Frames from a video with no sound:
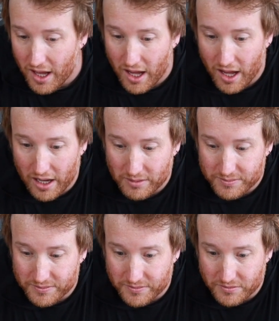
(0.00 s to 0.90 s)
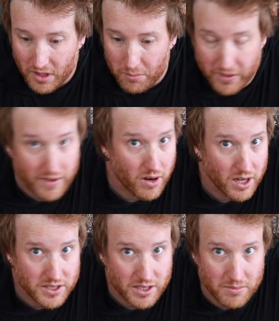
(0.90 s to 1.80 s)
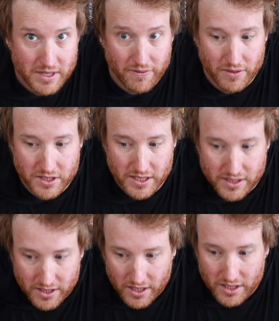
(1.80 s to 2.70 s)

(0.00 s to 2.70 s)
But there are some differences.